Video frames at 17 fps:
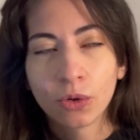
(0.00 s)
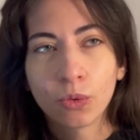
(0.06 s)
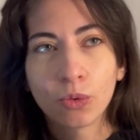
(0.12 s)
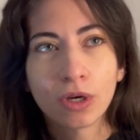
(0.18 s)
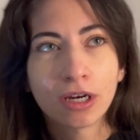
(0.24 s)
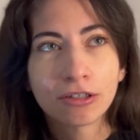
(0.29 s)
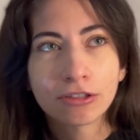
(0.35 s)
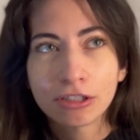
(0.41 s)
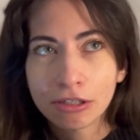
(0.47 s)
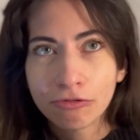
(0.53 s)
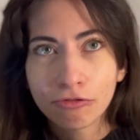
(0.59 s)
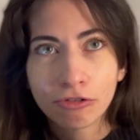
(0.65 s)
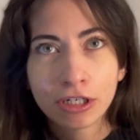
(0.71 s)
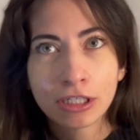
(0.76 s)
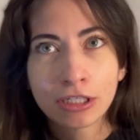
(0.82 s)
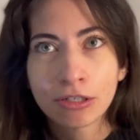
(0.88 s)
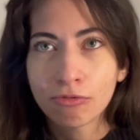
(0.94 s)
We are
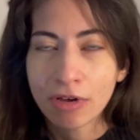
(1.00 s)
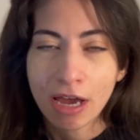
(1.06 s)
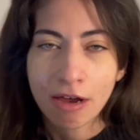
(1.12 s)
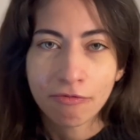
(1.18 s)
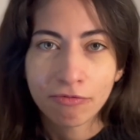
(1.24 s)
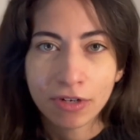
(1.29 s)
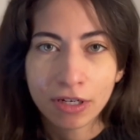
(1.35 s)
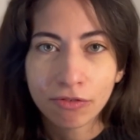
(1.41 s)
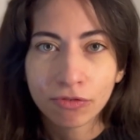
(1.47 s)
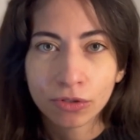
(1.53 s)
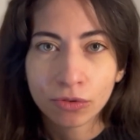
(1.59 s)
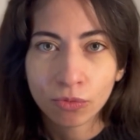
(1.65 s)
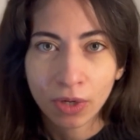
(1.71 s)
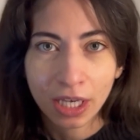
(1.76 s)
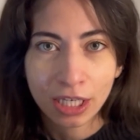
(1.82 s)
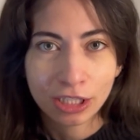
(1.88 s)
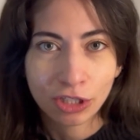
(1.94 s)
different, we have
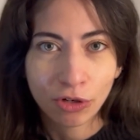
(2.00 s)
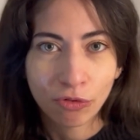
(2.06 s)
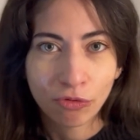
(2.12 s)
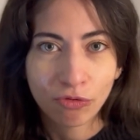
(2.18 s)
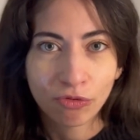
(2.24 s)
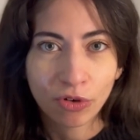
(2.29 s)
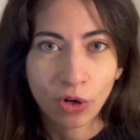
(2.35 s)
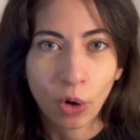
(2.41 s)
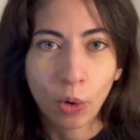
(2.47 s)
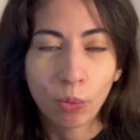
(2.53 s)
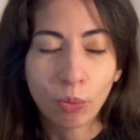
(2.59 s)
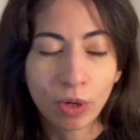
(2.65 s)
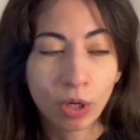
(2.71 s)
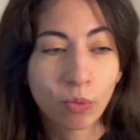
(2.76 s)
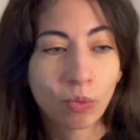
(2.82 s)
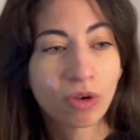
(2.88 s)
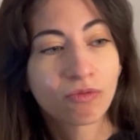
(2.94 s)
different ways of
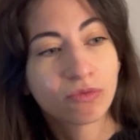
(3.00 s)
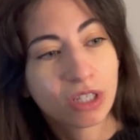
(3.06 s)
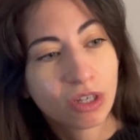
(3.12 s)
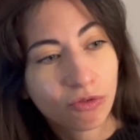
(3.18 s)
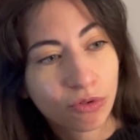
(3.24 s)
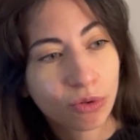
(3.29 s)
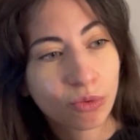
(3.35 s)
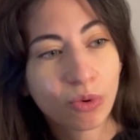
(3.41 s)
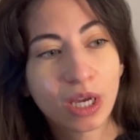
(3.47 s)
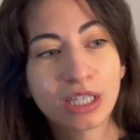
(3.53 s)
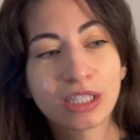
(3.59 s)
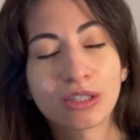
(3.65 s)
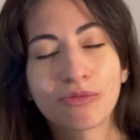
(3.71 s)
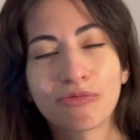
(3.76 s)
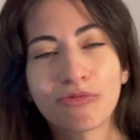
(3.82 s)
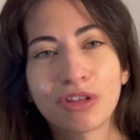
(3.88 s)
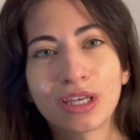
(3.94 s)
coping, we have different
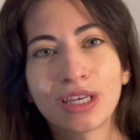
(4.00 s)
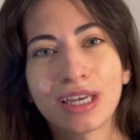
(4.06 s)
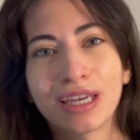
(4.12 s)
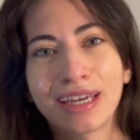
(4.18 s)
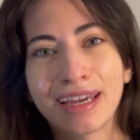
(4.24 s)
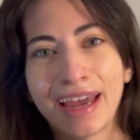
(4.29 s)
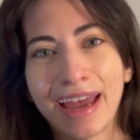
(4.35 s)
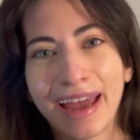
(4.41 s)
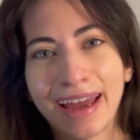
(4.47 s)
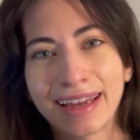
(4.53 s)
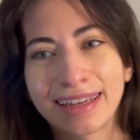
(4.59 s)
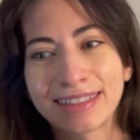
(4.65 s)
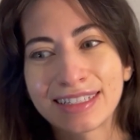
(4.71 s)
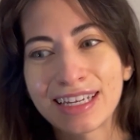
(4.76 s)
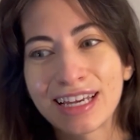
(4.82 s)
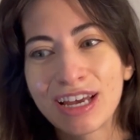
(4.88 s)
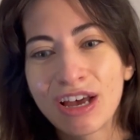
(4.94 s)
ways of thinking
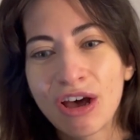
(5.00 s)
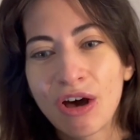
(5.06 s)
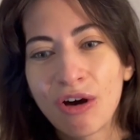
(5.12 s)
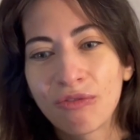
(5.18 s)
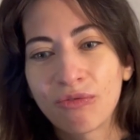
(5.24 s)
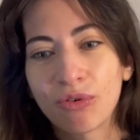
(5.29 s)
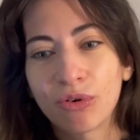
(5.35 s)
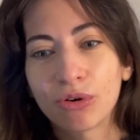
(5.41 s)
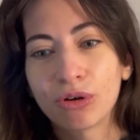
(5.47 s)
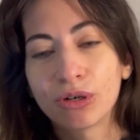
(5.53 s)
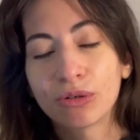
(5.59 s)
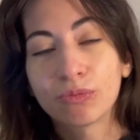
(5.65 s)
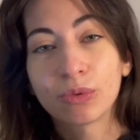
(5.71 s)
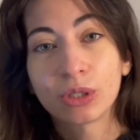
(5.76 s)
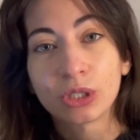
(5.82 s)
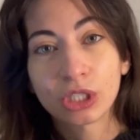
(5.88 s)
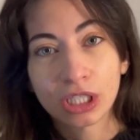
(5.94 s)
and for
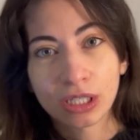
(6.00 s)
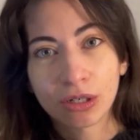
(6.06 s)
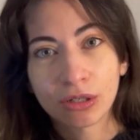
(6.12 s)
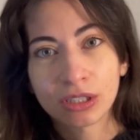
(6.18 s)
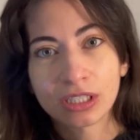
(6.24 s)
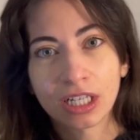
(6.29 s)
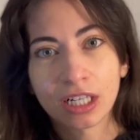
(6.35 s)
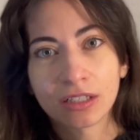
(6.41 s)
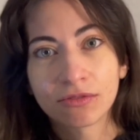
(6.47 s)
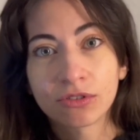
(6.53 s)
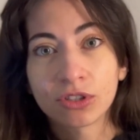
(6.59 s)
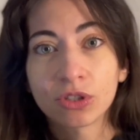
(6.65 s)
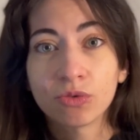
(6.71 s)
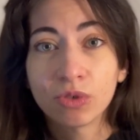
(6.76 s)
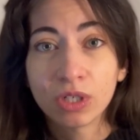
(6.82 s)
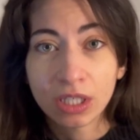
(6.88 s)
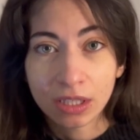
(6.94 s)
pushing ourselves
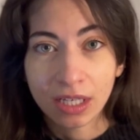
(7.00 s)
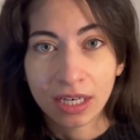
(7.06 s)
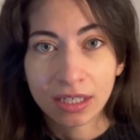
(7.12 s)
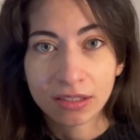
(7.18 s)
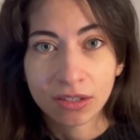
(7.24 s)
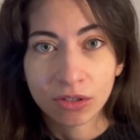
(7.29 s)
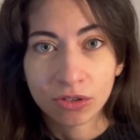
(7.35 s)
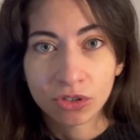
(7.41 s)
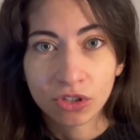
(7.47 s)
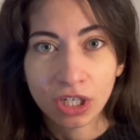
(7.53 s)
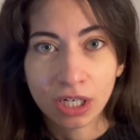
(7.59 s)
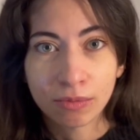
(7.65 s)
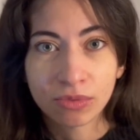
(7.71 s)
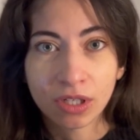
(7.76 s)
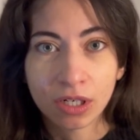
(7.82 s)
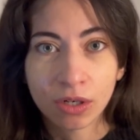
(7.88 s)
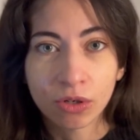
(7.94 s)
to realize our
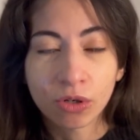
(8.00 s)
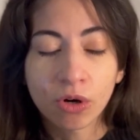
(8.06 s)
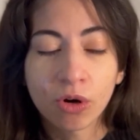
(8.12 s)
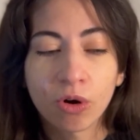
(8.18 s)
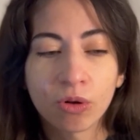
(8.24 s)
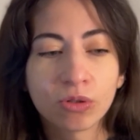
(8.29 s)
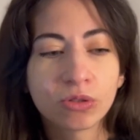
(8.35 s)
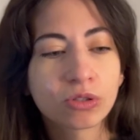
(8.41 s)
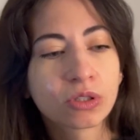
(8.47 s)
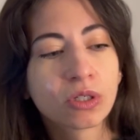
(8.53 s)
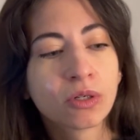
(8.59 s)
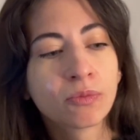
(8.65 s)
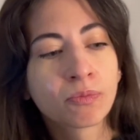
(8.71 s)
dreams and our goals.